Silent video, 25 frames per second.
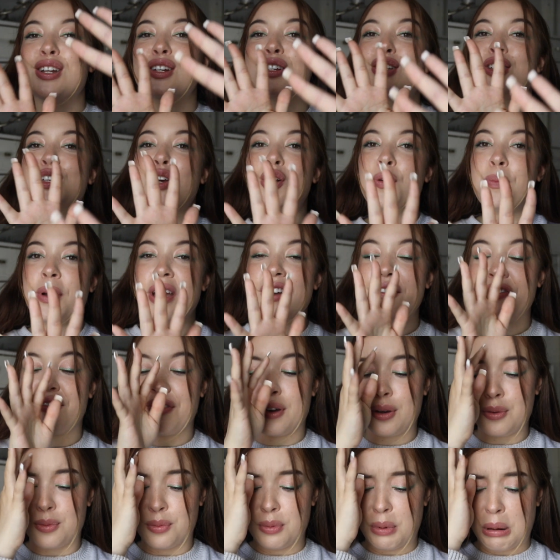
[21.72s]
To
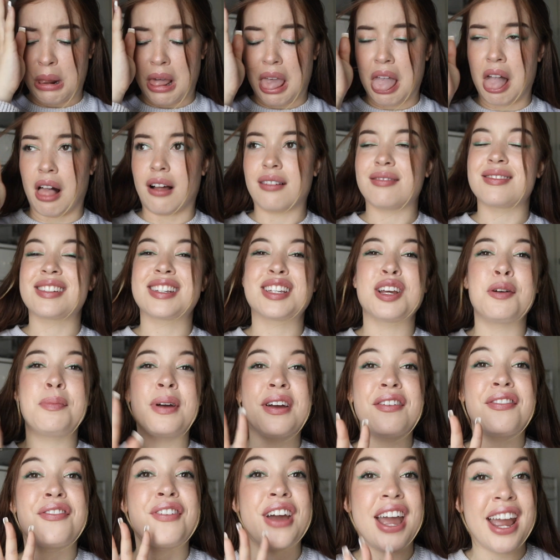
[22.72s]

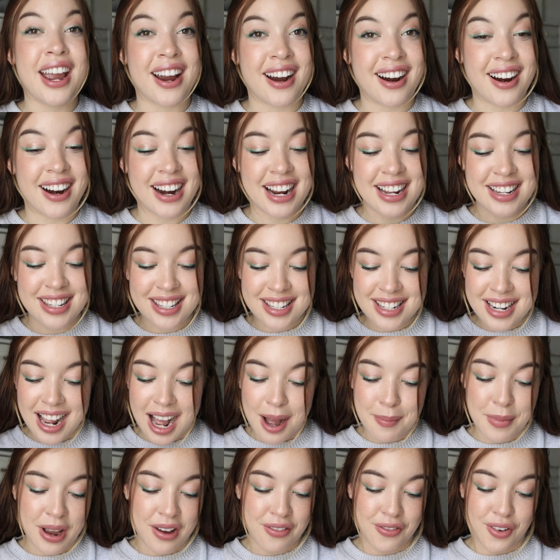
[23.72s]
be fair, it's
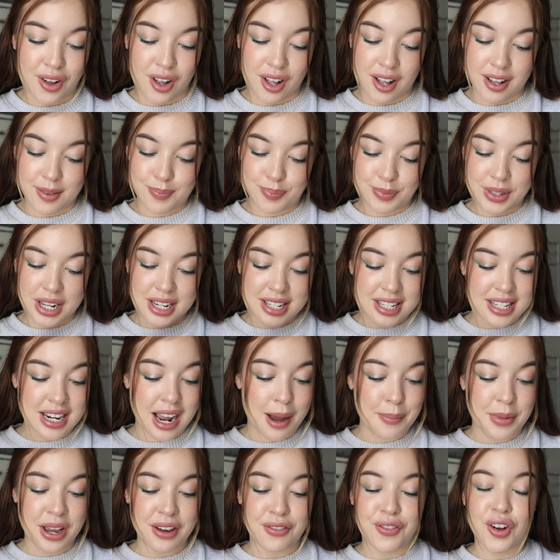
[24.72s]
not my fault. It's
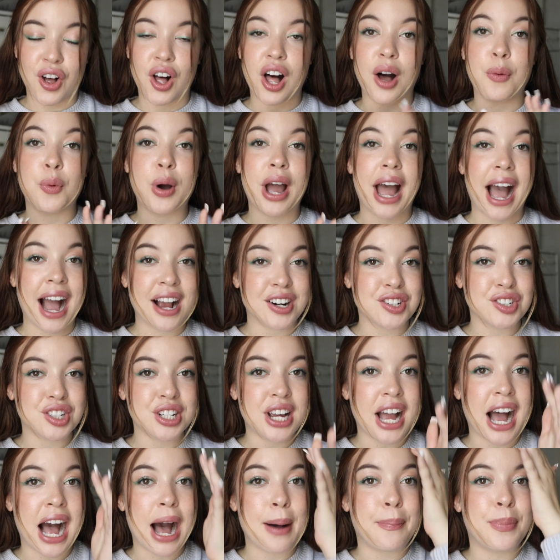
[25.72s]
not my fault. What
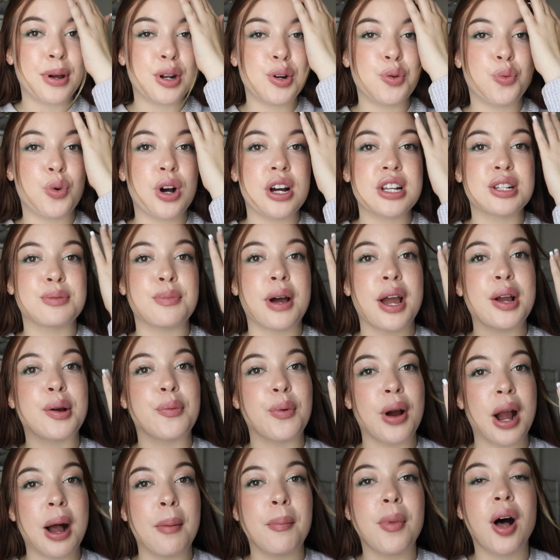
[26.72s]
actually happened was my
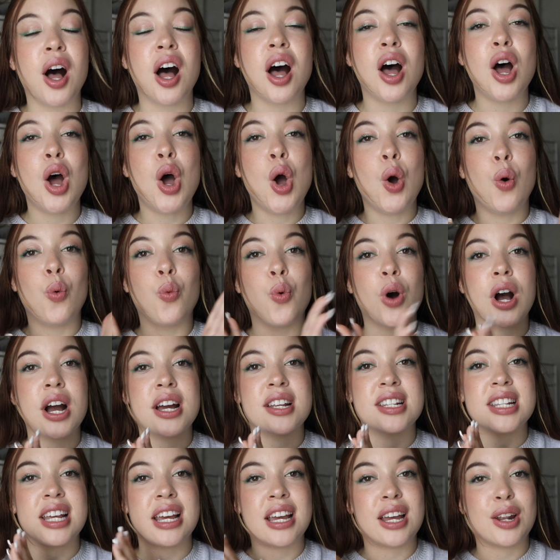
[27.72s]
grandma
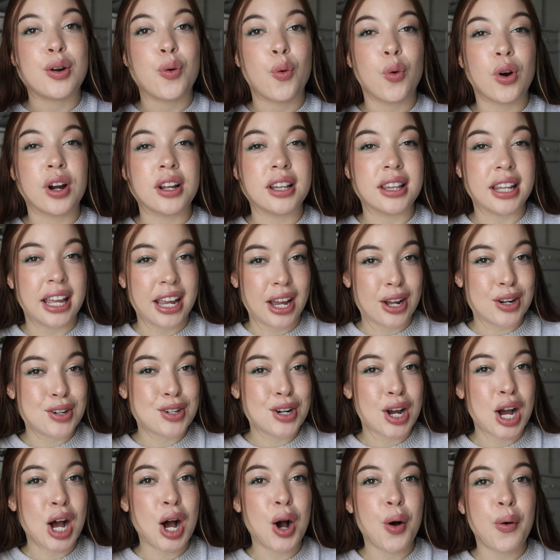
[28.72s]
was in
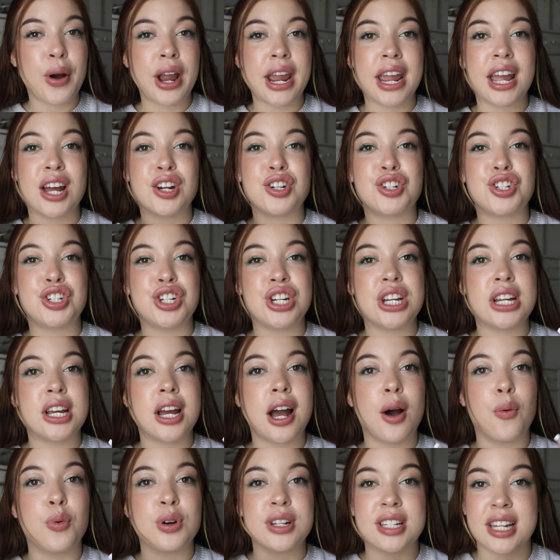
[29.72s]
Orlando and she
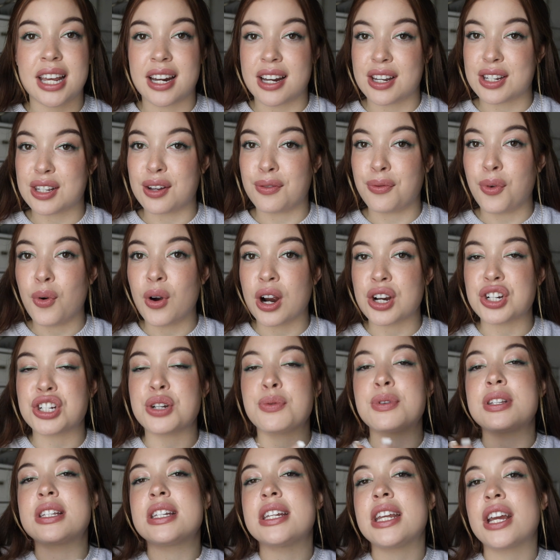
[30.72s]
was in a Sephora. She
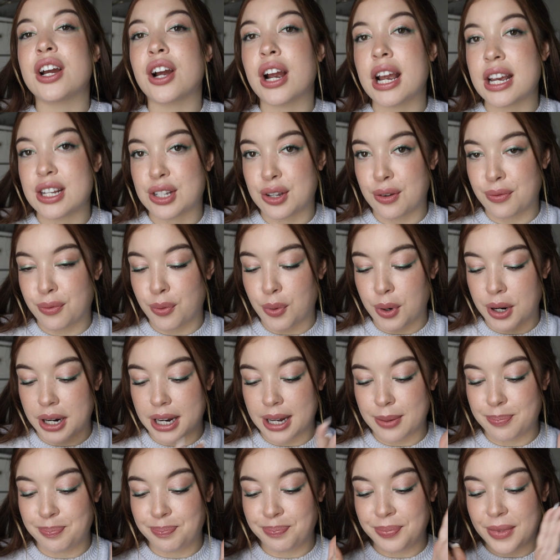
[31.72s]
was near a
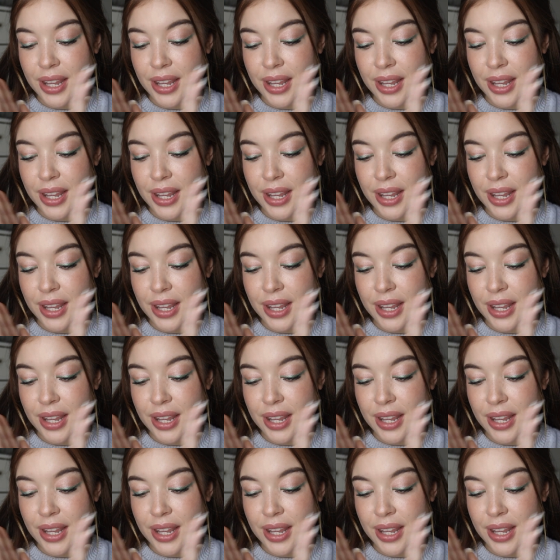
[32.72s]
Sephora.